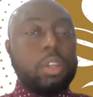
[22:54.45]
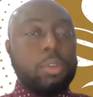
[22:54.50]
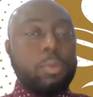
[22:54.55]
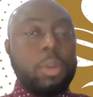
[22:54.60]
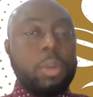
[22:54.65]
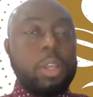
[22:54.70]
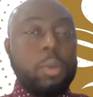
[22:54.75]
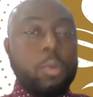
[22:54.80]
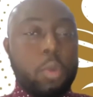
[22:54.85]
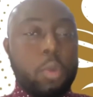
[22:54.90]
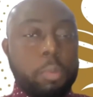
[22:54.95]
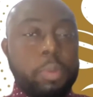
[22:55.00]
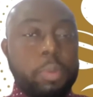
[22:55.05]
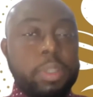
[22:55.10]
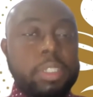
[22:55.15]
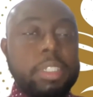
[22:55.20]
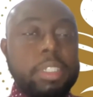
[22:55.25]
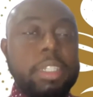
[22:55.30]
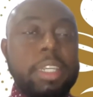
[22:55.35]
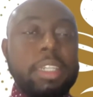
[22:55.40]
where one
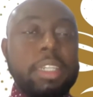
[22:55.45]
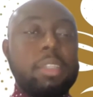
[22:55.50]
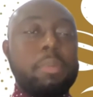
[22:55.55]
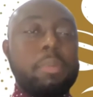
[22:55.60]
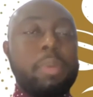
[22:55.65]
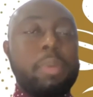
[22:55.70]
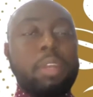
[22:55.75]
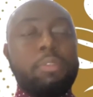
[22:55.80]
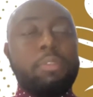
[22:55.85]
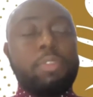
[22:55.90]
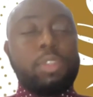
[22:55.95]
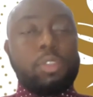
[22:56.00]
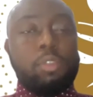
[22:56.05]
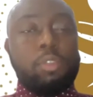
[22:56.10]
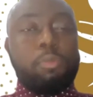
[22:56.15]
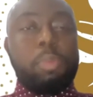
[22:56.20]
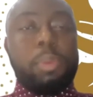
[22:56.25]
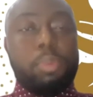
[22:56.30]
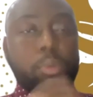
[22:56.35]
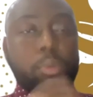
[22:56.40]
person gets the benefit
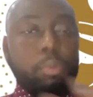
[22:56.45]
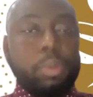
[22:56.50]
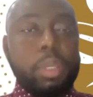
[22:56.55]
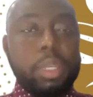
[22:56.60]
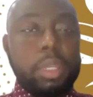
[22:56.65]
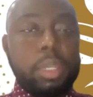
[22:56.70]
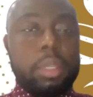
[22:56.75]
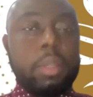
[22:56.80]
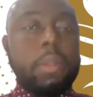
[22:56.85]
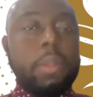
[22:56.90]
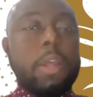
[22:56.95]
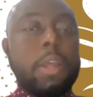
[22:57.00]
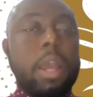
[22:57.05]
of people being